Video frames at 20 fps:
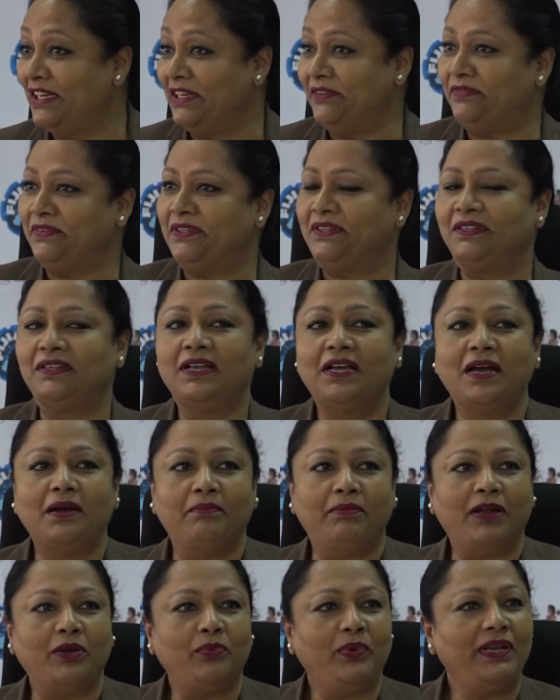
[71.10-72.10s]
level.
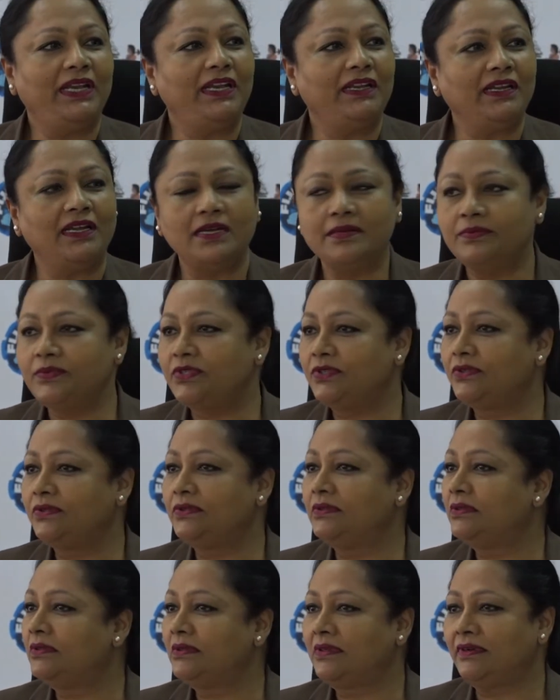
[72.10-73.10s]
But when it comes
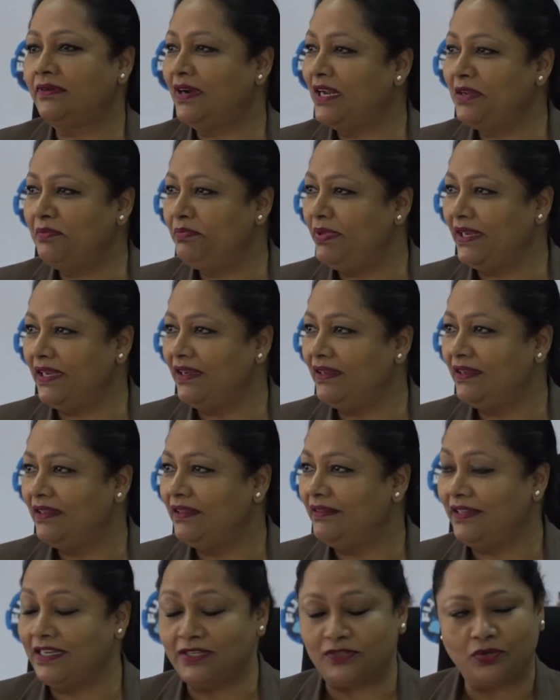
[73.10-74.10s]
to rugby,
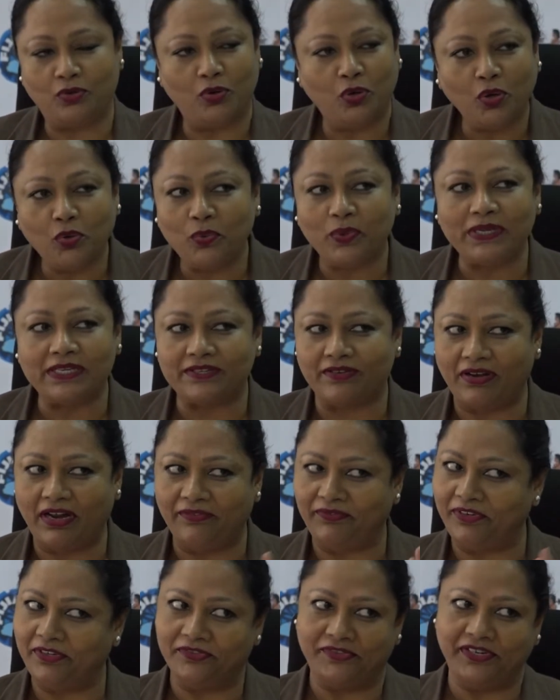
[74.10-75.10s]
there's always
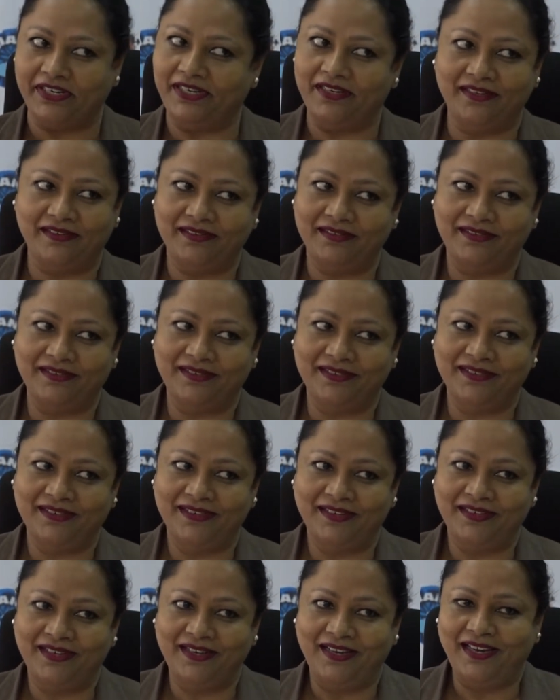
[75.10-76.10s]
rivalry.
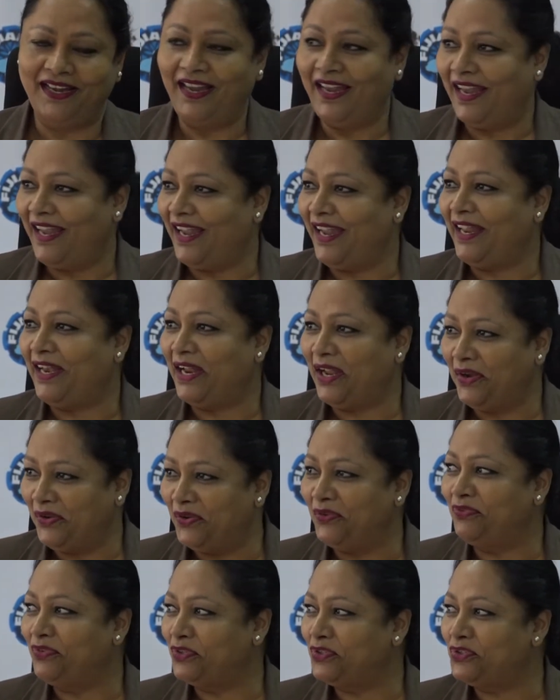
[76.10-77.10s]
And I
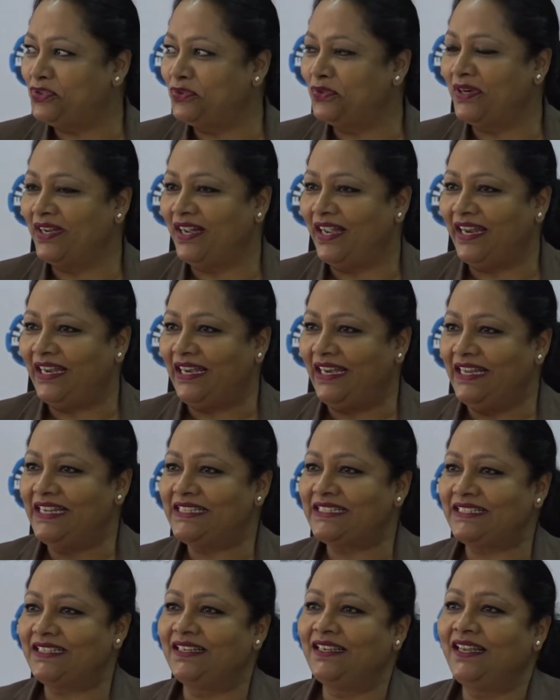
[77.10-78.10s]
know for sure, at
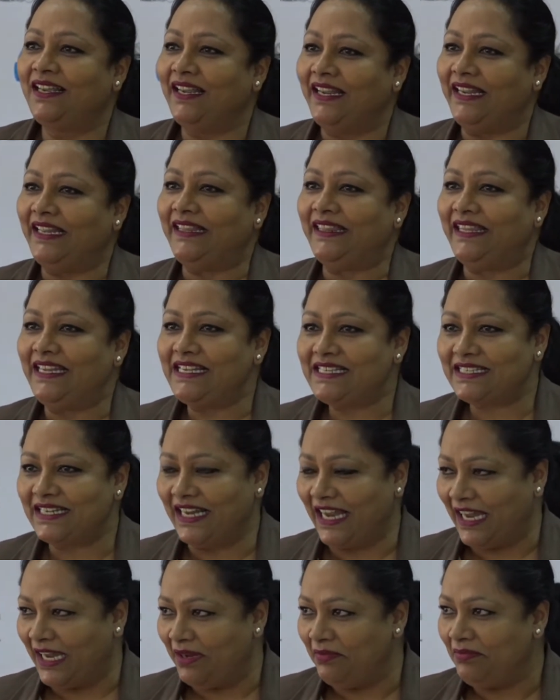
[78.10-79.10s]
least in this
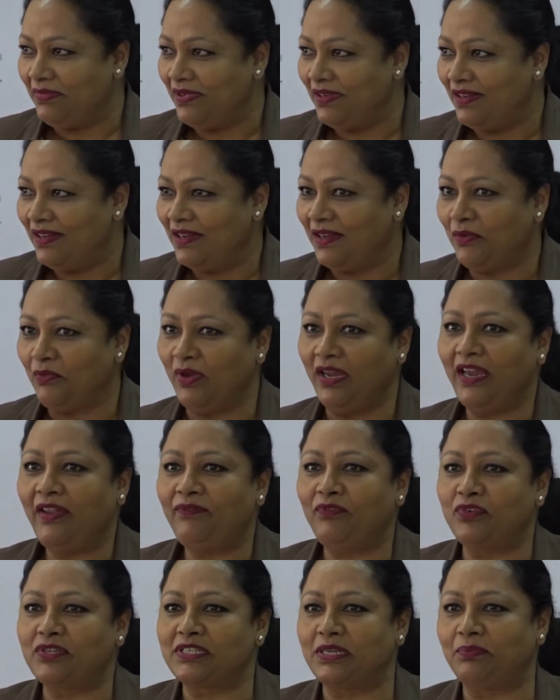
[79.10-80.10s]
game, we
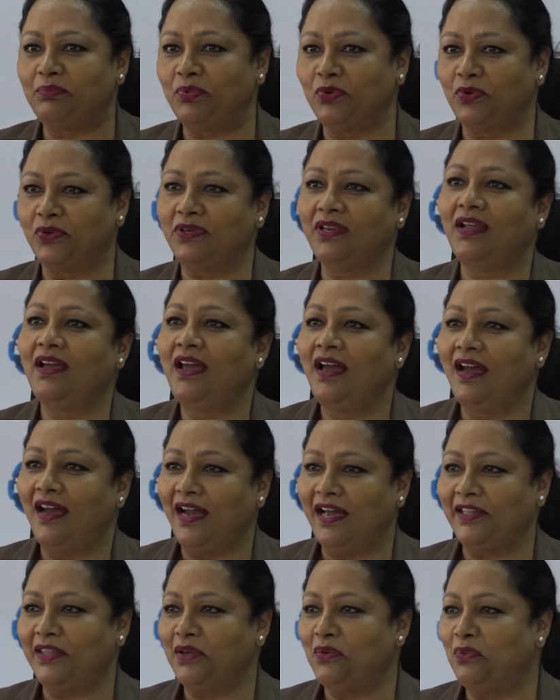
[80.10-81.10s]
have to support
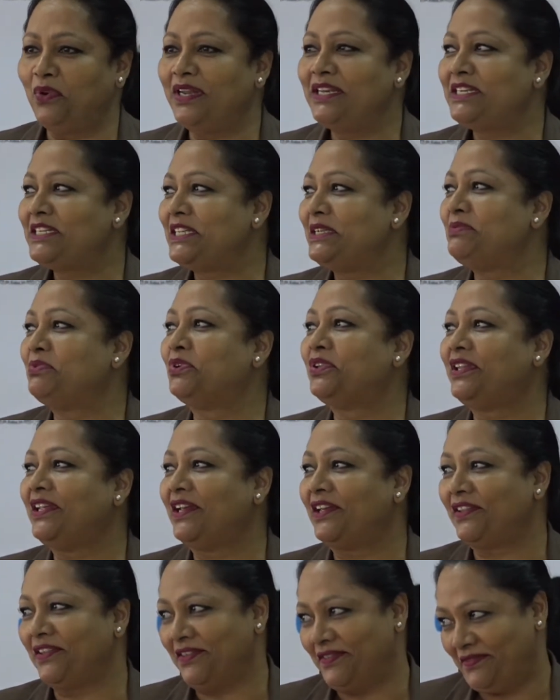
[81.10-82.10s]
either one team or
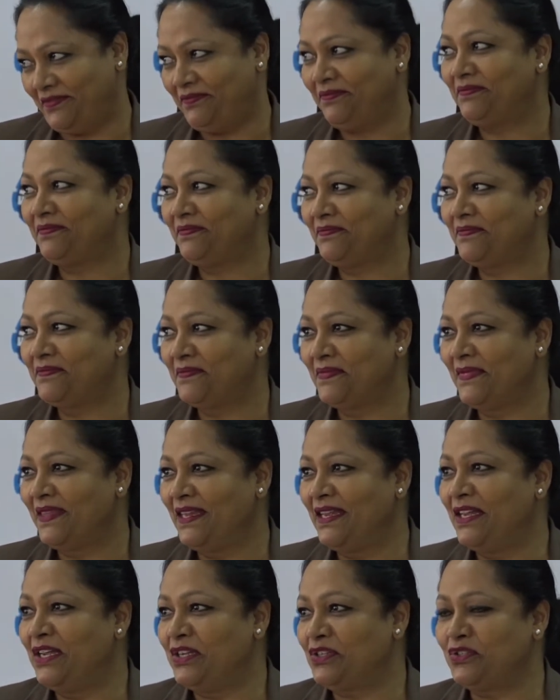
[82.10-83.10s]
the other.
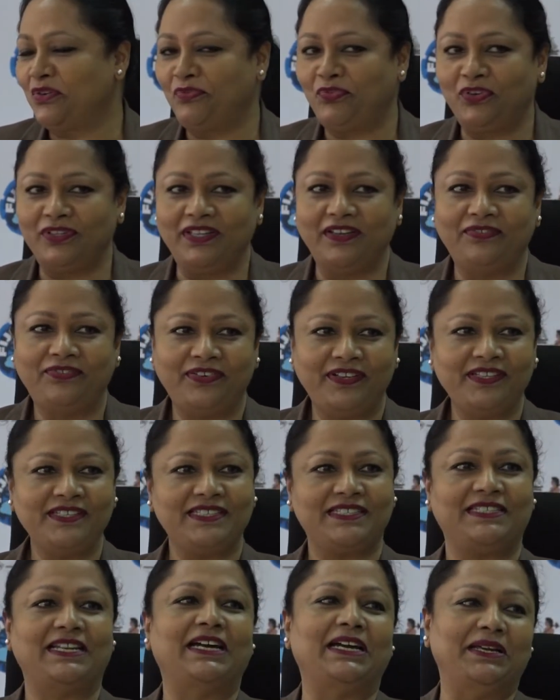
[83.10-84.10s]
So for the
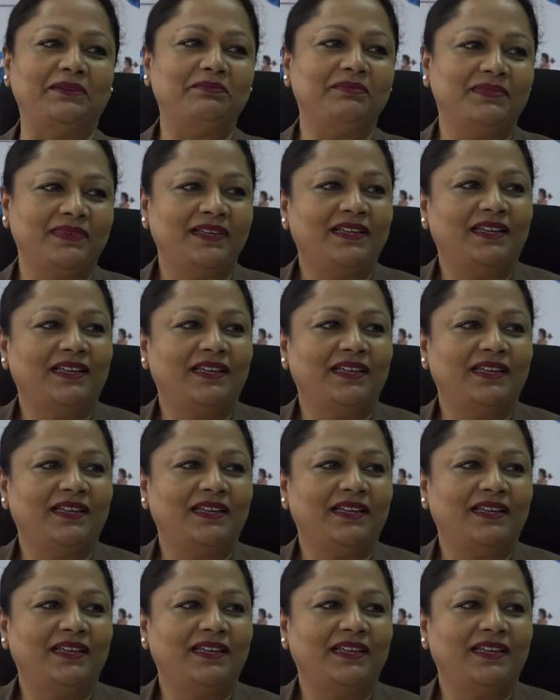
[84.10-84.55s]
first time,